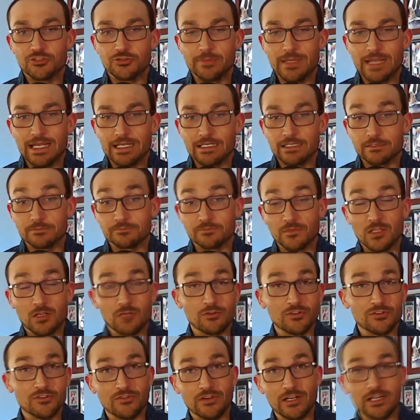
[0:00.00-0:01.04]
Bank. I
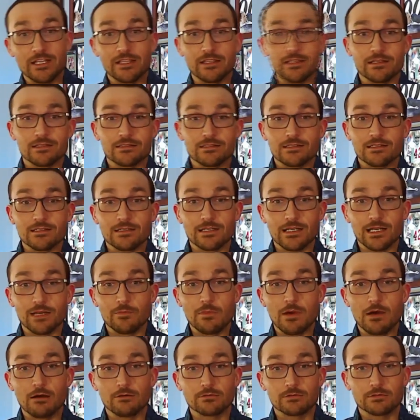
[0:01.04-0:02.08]
wonder if anything's going to come
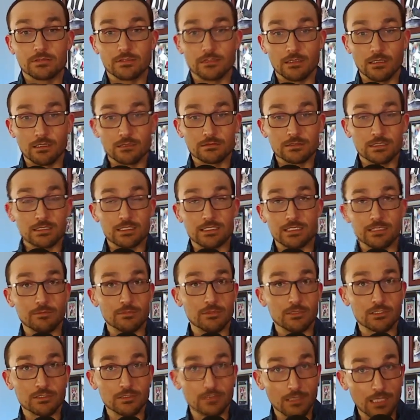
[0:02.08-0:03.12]
out along the
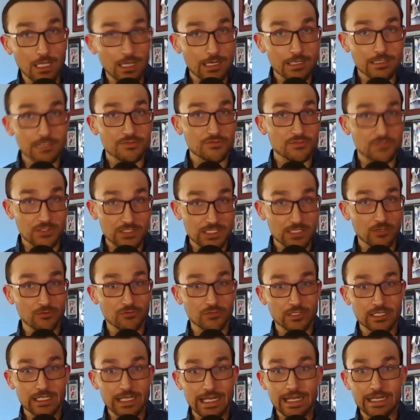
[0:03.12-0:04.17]
similar lines for
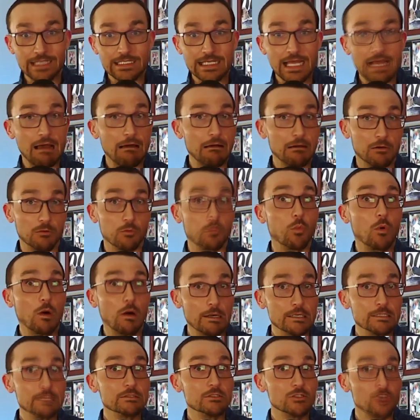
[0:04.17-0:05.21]
Silvergate.
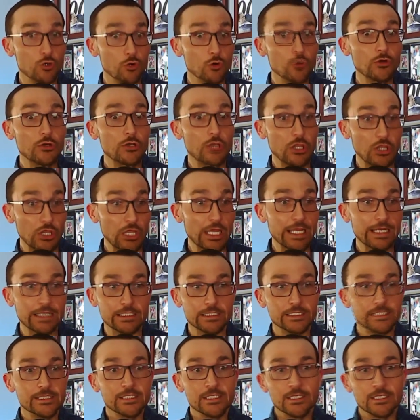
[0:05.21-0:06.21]
One could think.